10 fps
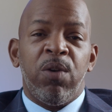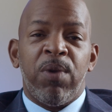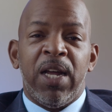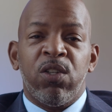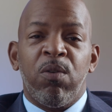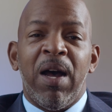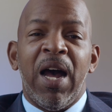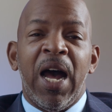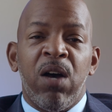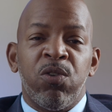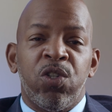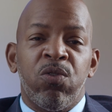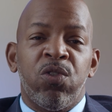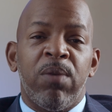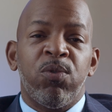and when I talk about our
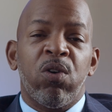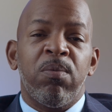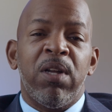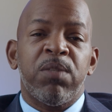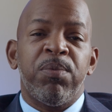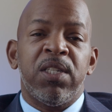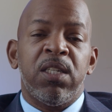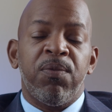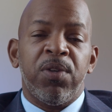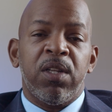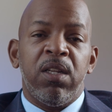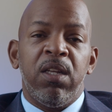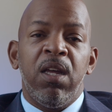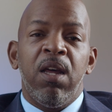children, I'm talking about specifically